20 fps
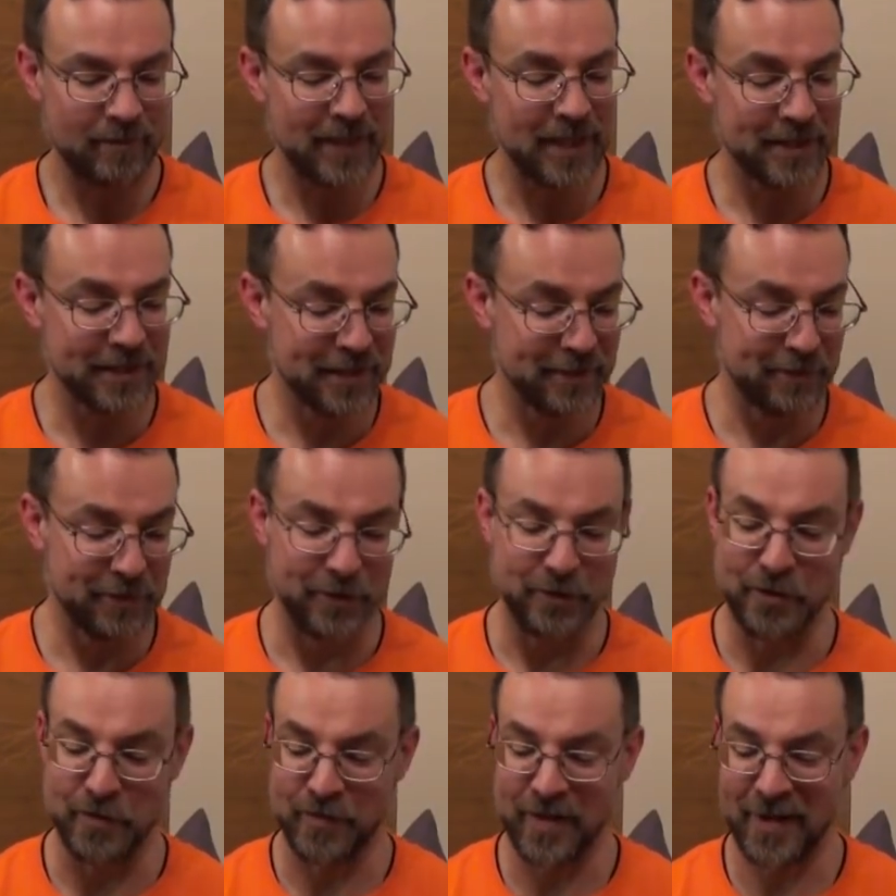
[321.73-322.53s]
It's given a
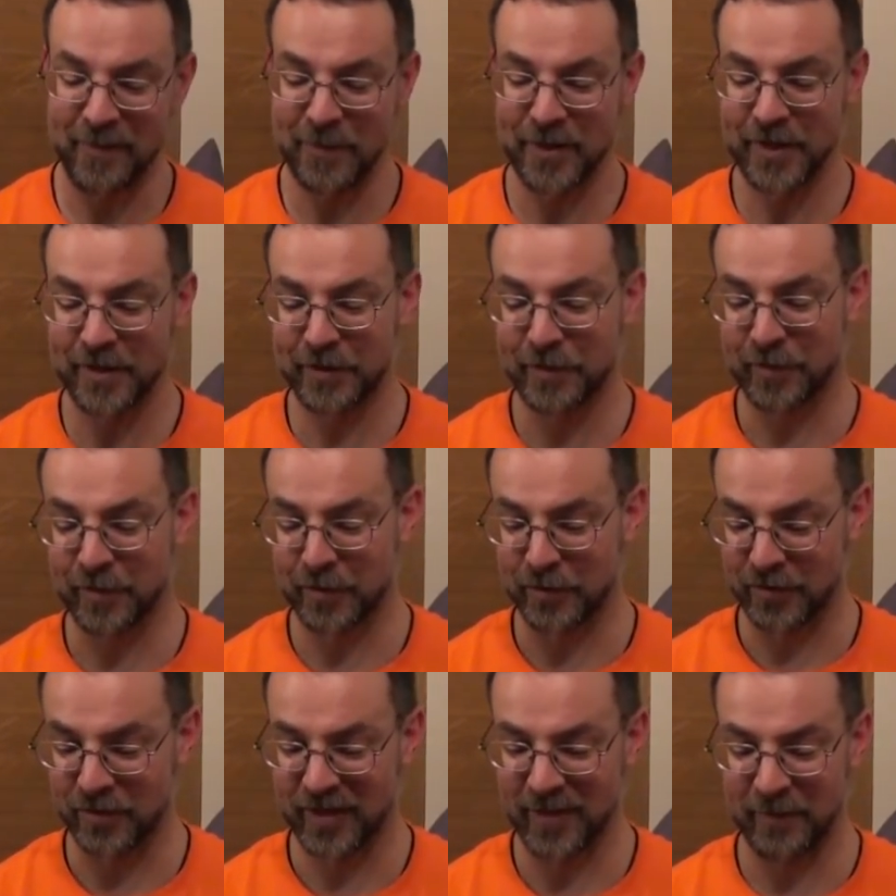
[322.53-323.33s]
new ramrod,
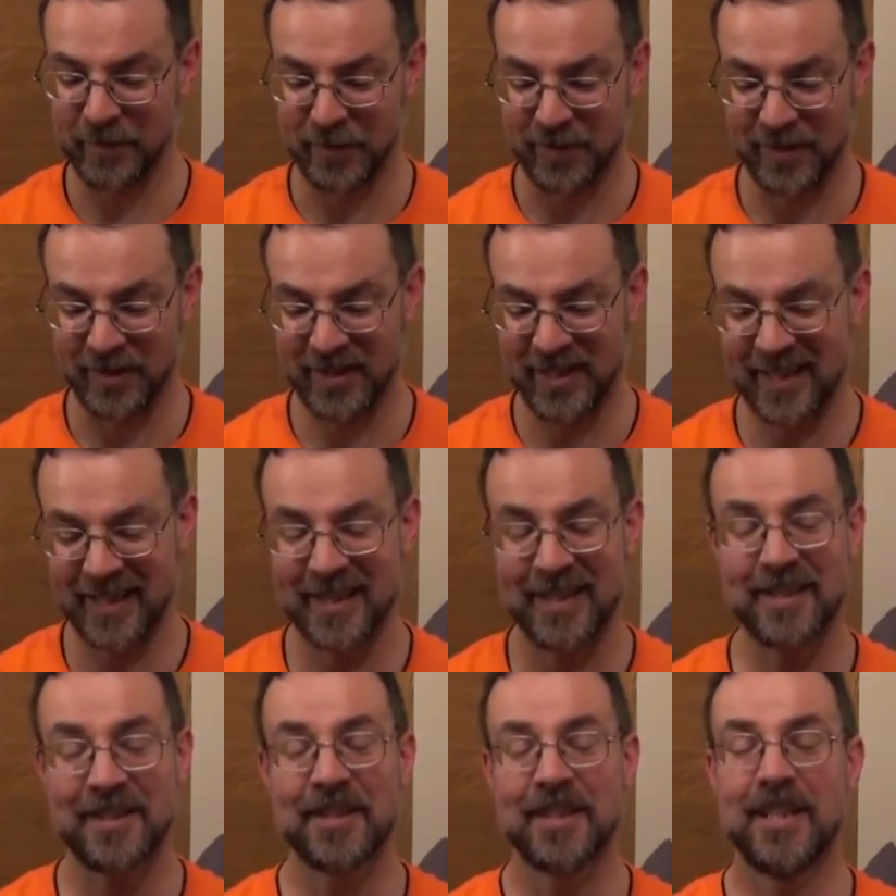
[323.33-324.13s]
which we'll come to in a
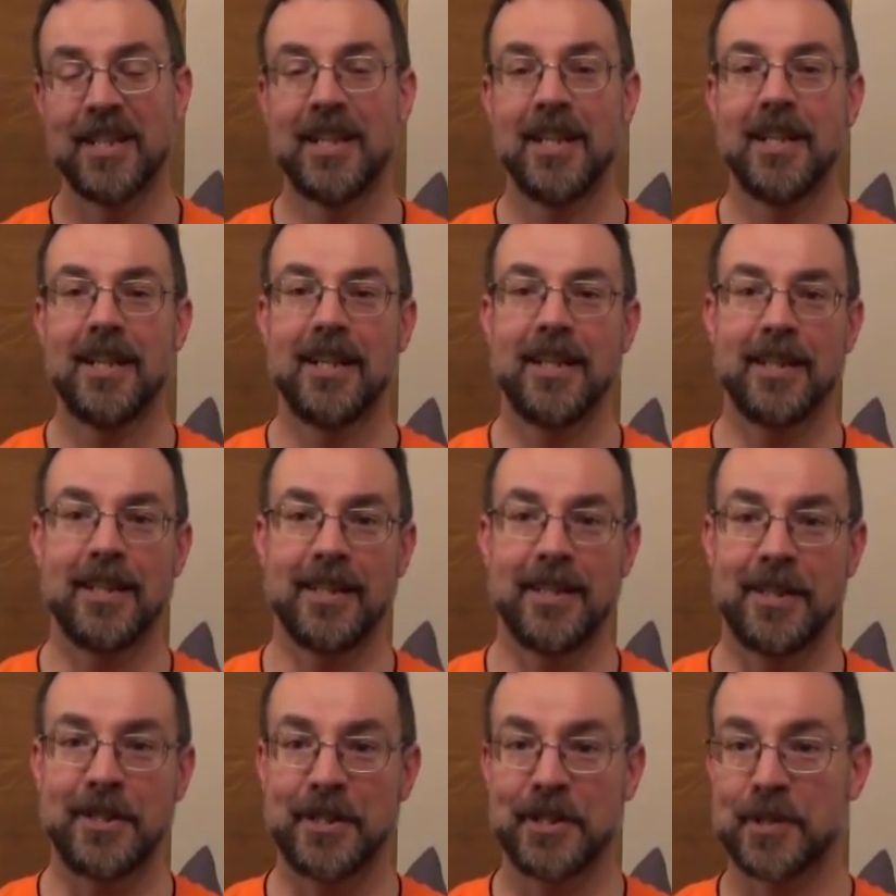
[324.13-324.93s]
second.
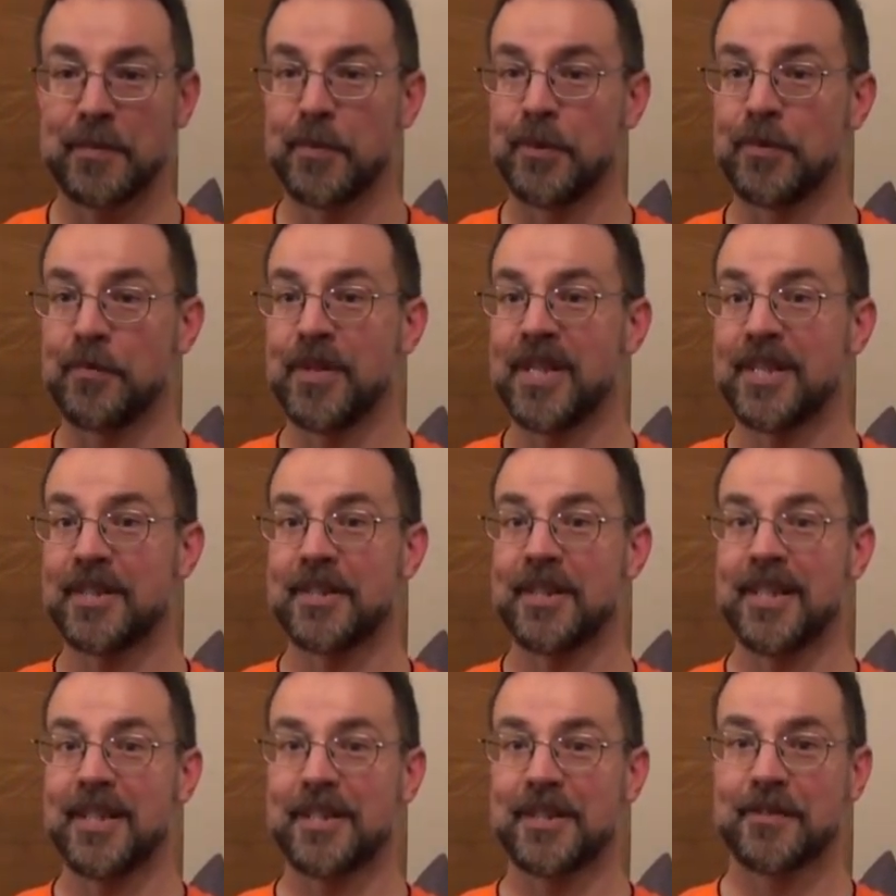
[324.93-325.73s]
An adjustable rear
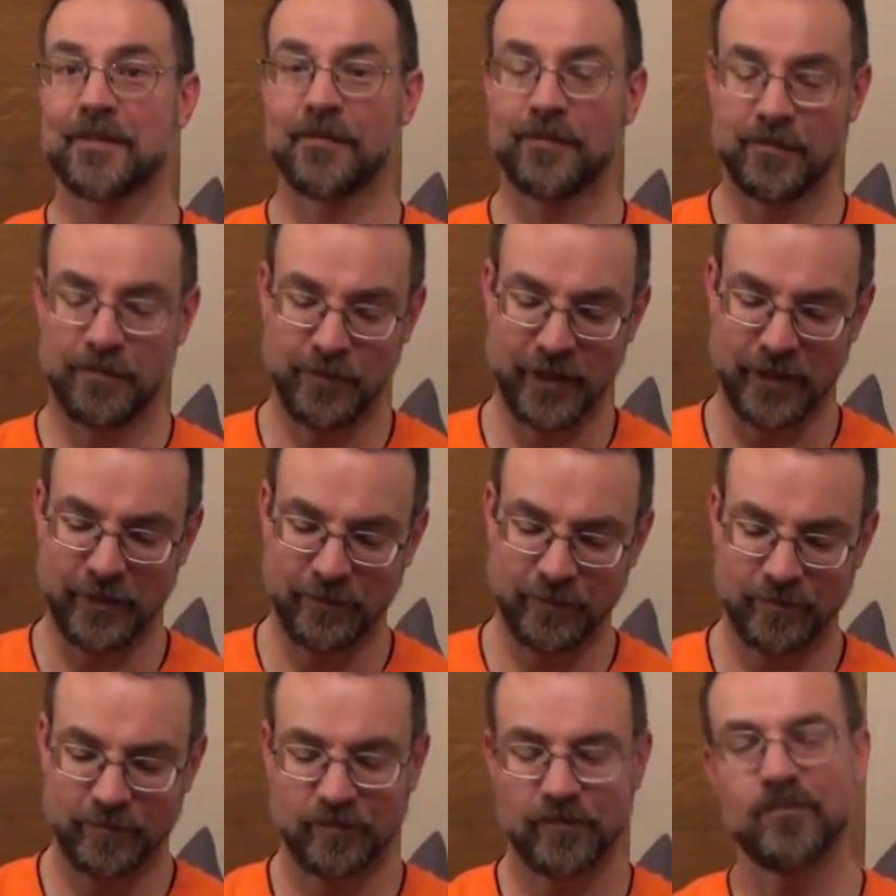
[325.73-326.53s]
sight.
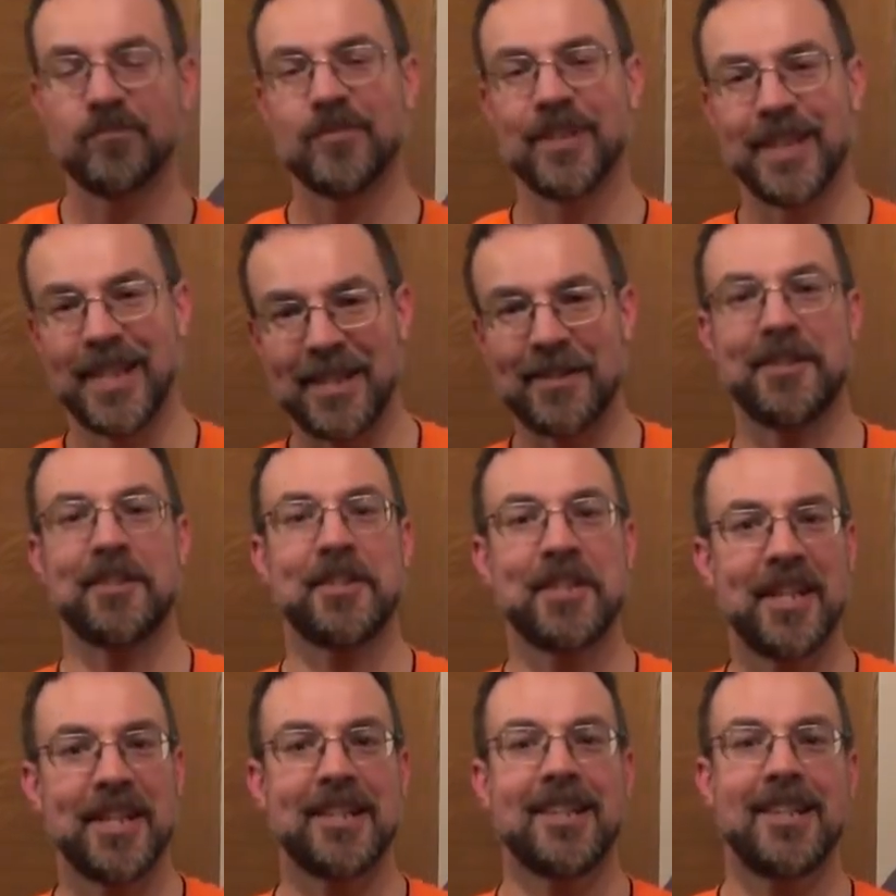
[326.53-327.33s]
Well, it has a
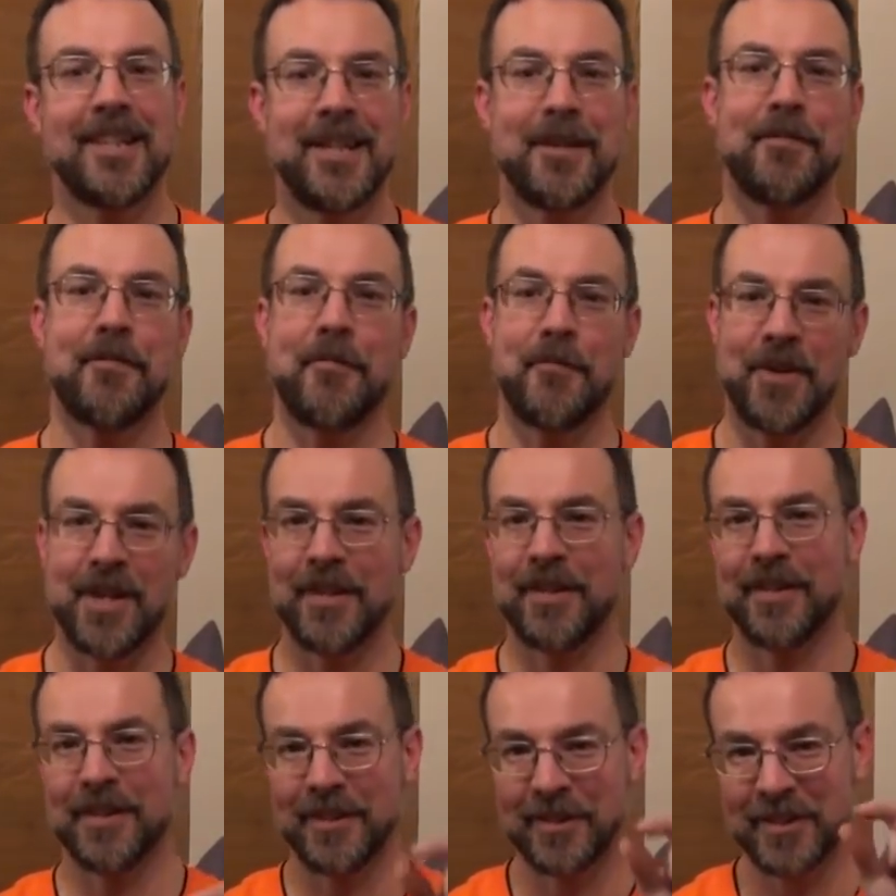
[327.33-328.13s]
sight leaf
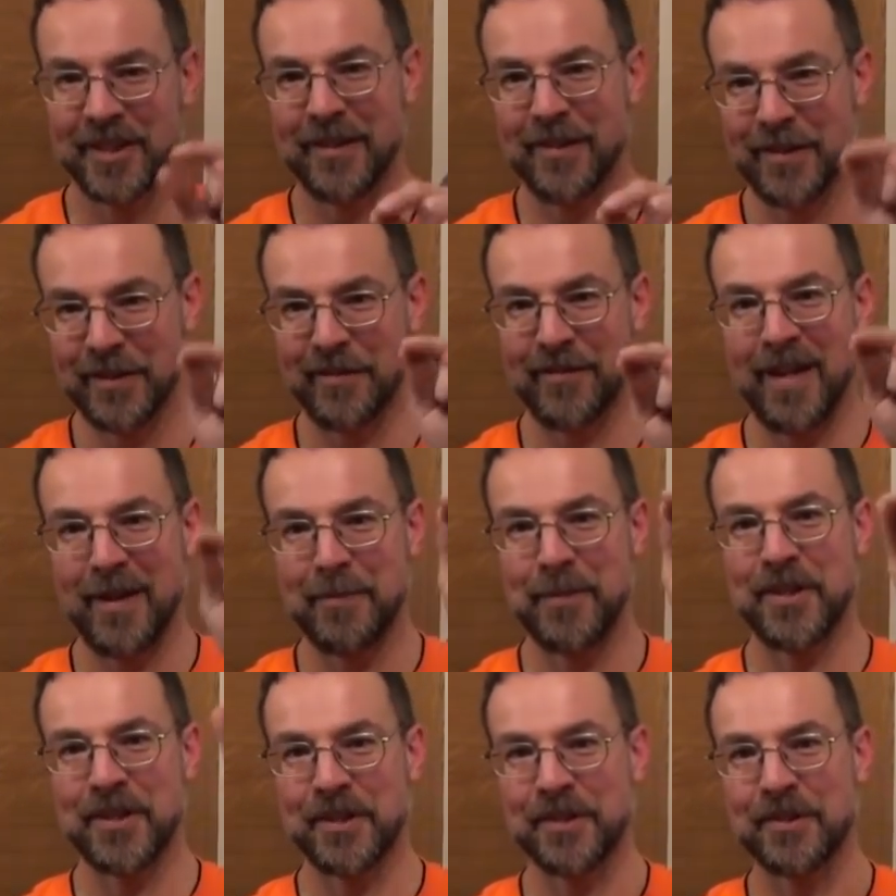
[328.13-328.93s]
with a series of
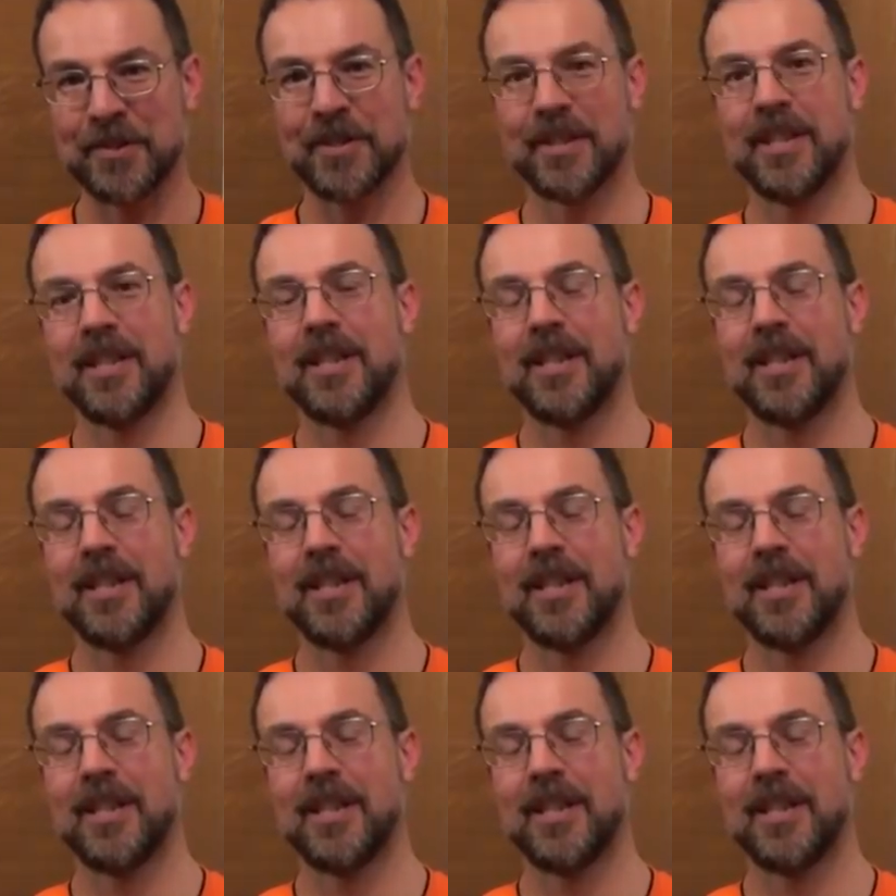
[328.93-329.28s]
apertures.